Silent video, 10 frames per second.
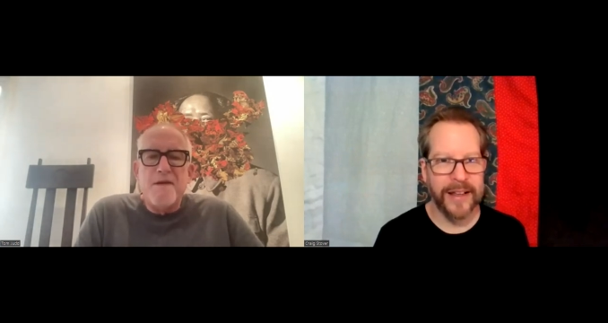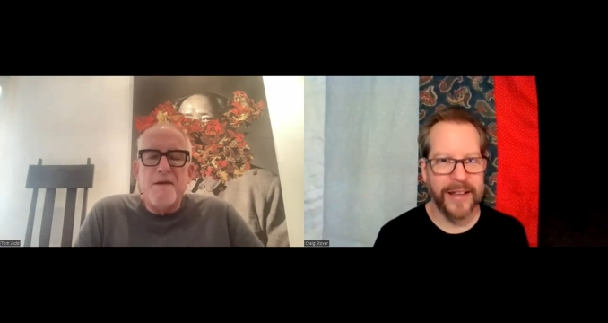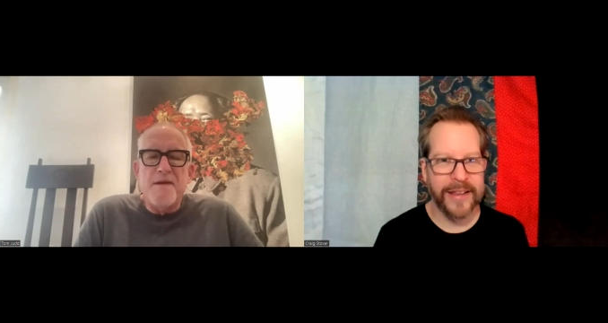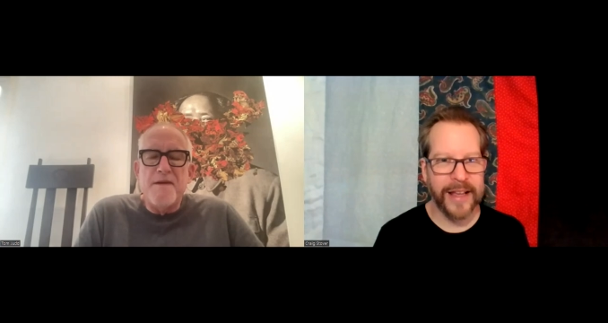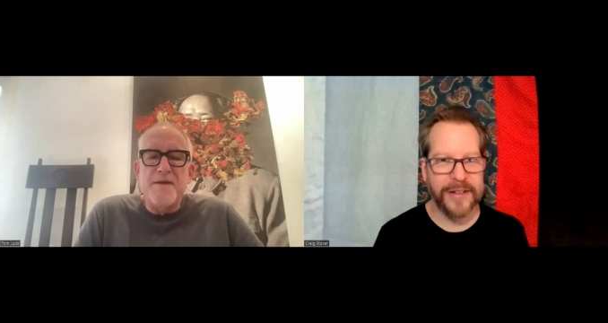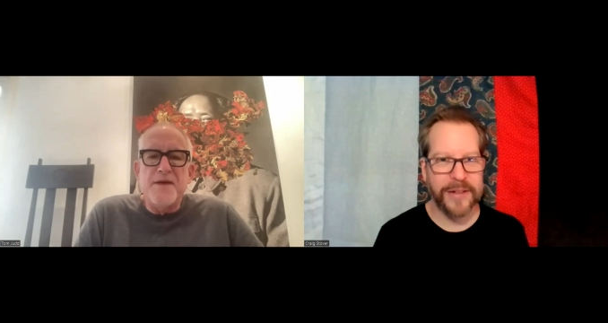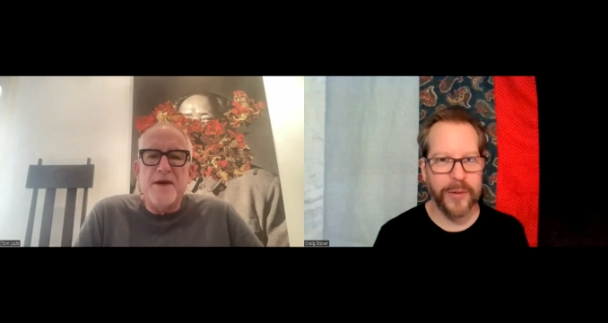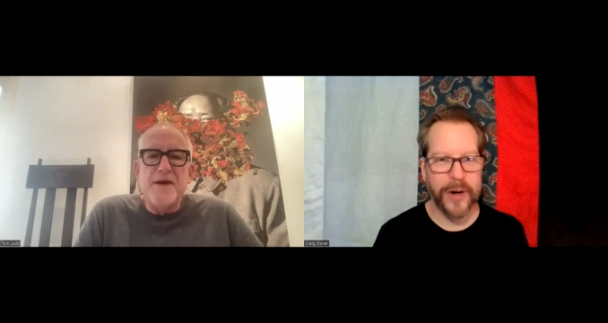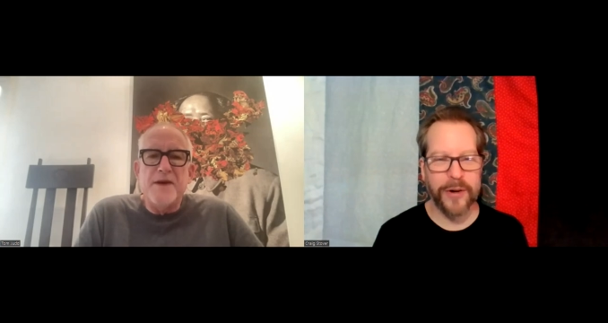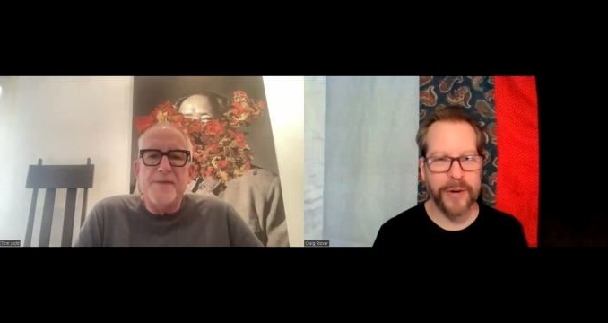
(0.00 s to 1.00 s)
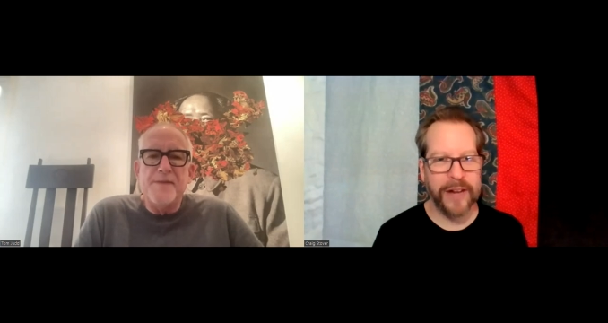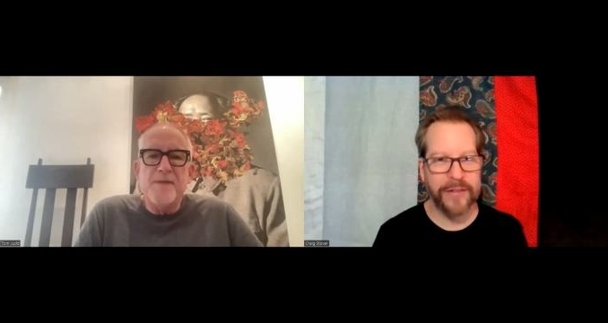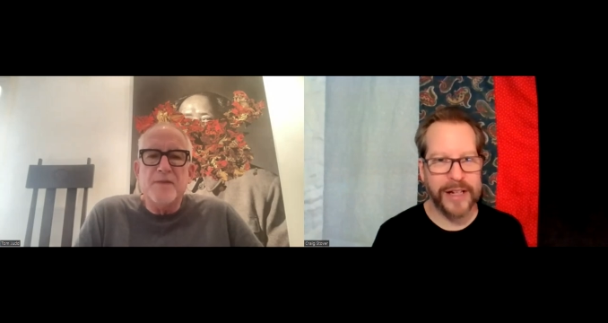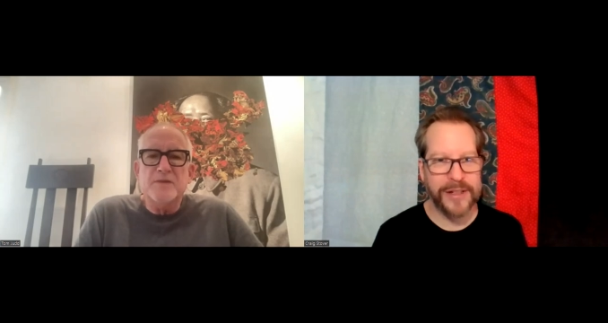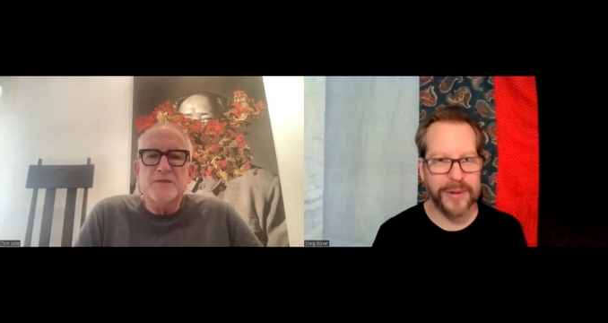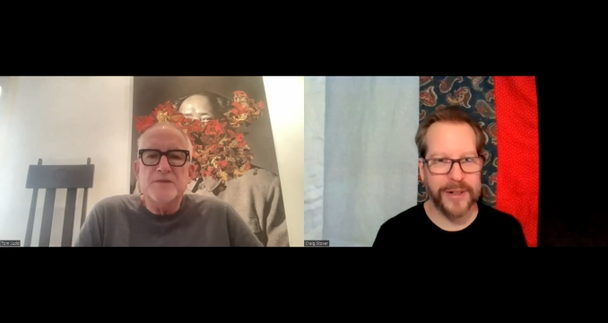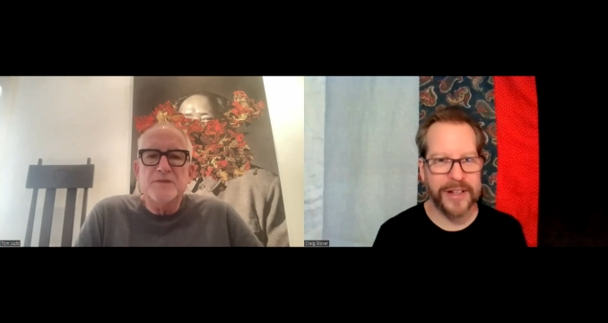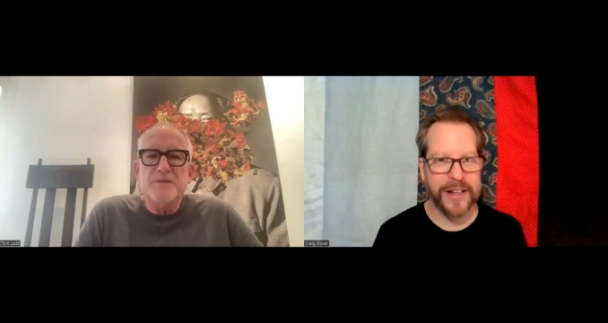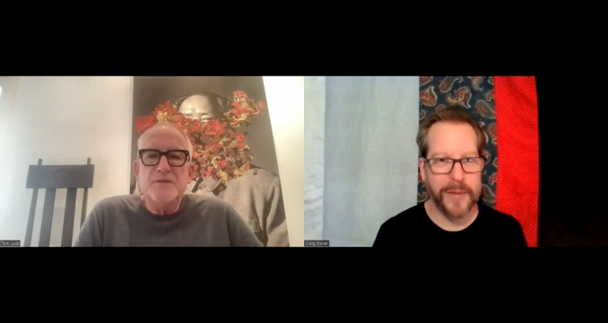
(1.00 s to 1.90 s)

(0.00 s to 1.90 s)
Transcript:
Speaker 1: and, That's uh, what a great resource.